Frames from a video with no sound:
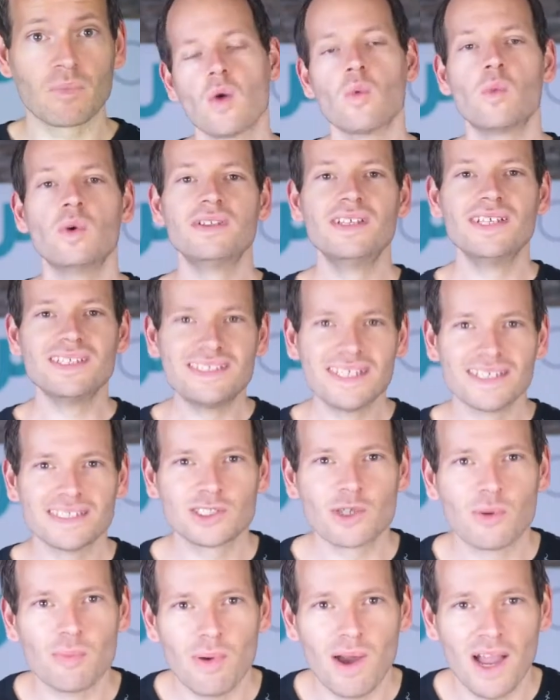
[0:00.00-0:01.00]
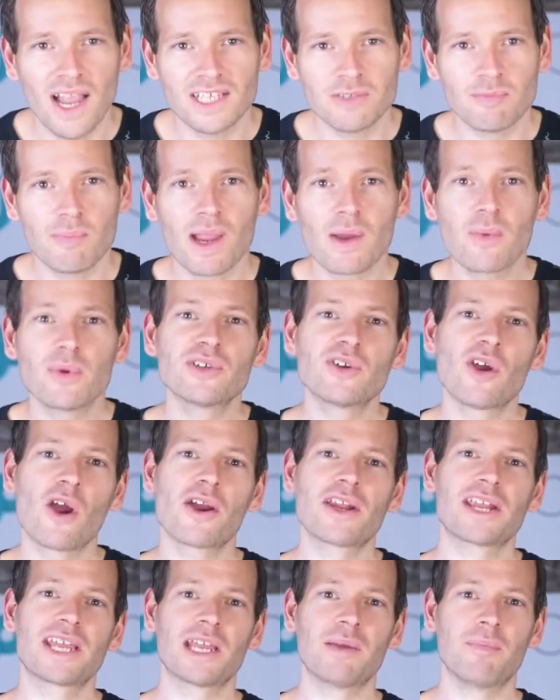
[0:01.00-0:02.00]
With these things combined, my
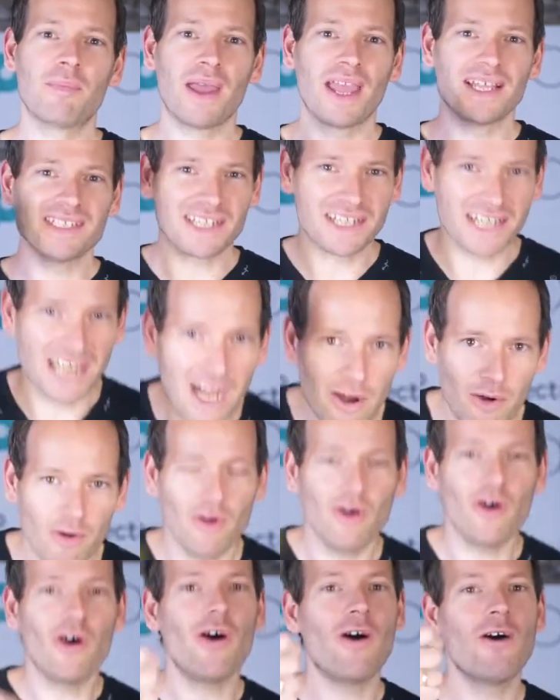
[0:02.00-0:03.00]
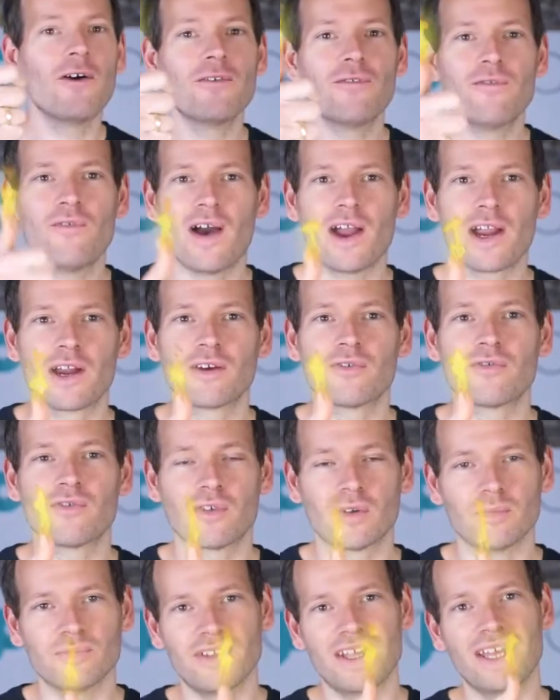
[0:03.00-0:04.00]
retargeting campaigns are now on fire
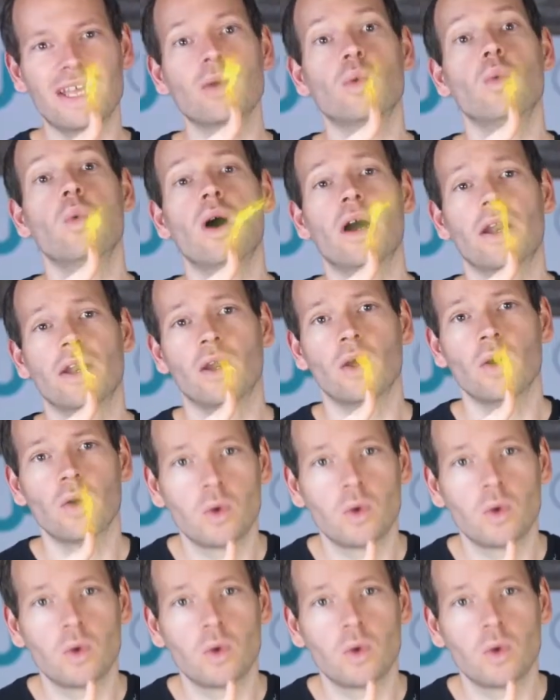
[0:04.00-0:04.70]
from day one.